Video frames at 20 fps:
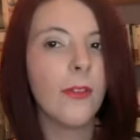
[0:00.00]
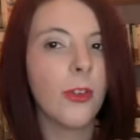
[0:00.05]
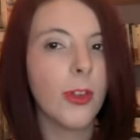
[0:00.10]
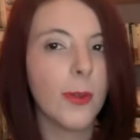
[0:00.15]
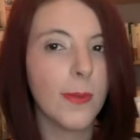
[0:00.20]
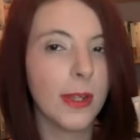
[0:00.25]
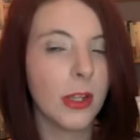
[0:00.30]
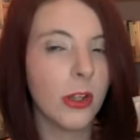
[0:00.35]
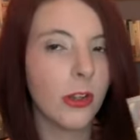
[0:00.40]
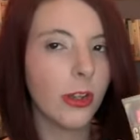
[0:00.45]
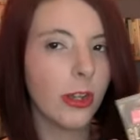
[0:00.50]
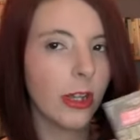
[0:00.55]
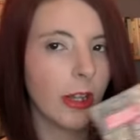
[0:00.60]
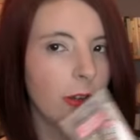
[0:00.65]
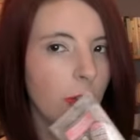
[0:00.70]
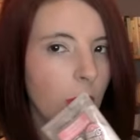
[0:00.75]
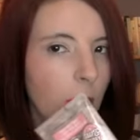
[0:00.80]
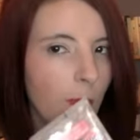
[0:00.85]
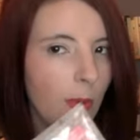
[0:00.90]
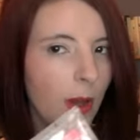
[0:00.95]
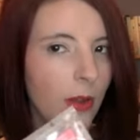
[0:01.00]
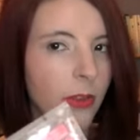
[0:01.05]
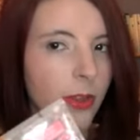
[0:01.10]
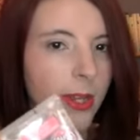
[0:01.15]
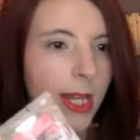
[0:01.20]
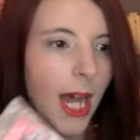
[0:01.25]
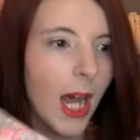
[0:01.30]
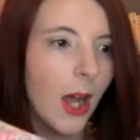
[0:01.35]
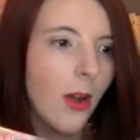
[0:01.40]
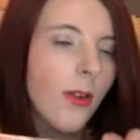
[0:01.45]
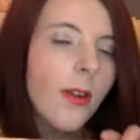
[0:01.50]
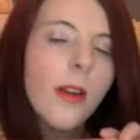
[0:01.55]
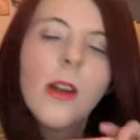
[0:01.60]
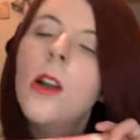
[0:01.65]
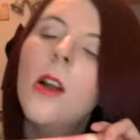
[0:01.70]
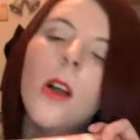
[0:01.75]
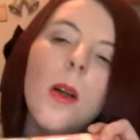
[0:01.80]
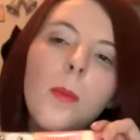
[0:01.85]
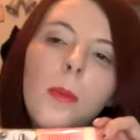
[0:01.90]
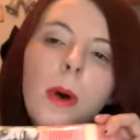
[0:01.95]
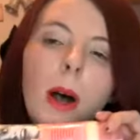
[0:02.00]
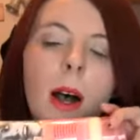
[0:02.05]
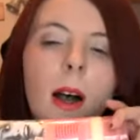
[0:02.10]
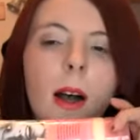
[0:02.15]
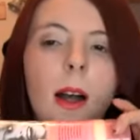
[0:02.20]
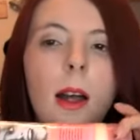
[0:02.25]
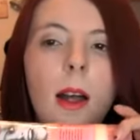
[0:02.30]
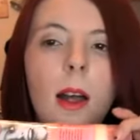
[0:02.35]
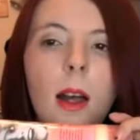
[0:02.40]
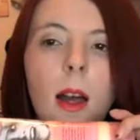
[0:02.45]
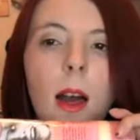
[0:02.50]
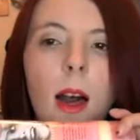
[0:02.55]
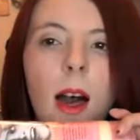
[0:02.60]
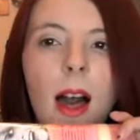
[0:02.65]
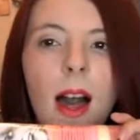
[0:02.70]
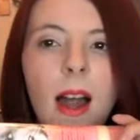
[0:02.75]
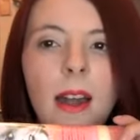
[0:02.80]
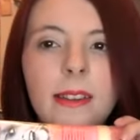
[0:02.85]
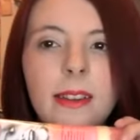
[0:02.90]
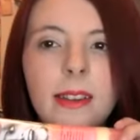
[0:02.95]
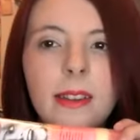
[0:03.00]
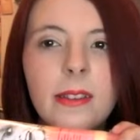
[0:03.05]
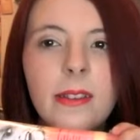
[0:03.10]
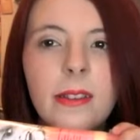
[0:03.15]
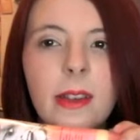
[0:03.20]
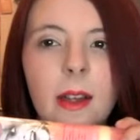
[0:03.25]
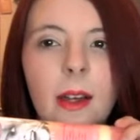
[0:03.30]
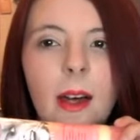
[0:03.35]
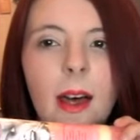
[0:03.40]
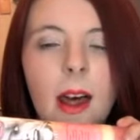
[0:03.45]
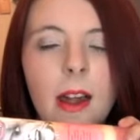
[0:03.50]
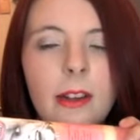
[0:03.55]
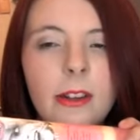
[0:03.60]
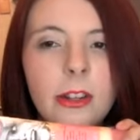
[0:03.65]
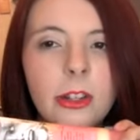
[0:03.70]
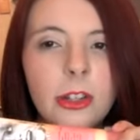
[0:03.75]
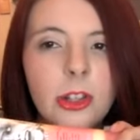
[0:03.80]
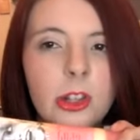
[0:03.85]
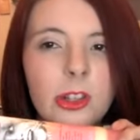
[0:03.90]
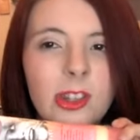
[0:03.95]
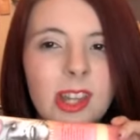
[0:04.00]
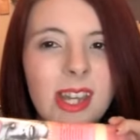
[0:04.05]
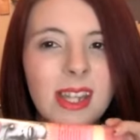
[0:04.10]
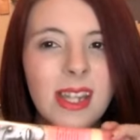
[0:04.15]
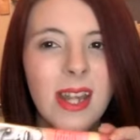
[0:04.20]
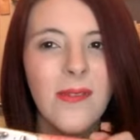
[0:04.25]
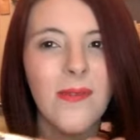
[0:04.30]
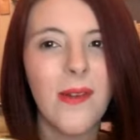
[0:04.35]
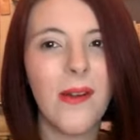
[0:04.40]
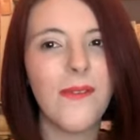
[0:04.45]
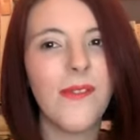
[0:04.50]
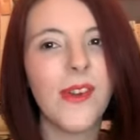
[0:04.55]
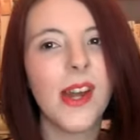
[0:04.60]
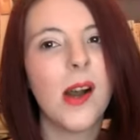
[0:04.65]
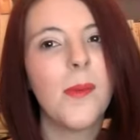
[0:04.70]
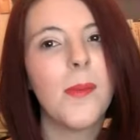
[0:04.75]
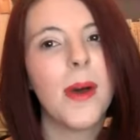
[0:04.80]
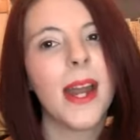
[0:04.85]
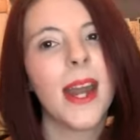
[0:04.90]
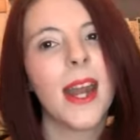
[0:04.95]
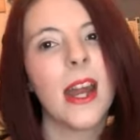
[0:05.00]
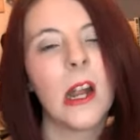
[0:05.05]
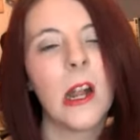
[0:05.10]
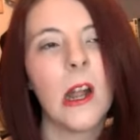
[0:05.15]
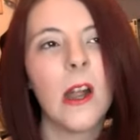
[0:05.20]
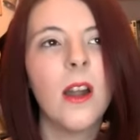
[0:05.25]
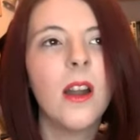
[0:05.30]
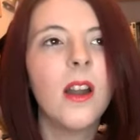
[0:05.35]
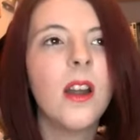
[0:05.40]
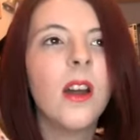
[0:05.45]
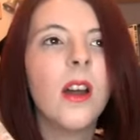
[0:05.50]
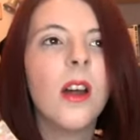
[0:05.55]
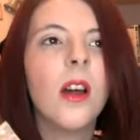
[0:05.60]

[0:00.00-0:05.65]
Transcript: I've only been using this for a month now, but I just use this if I feel my hair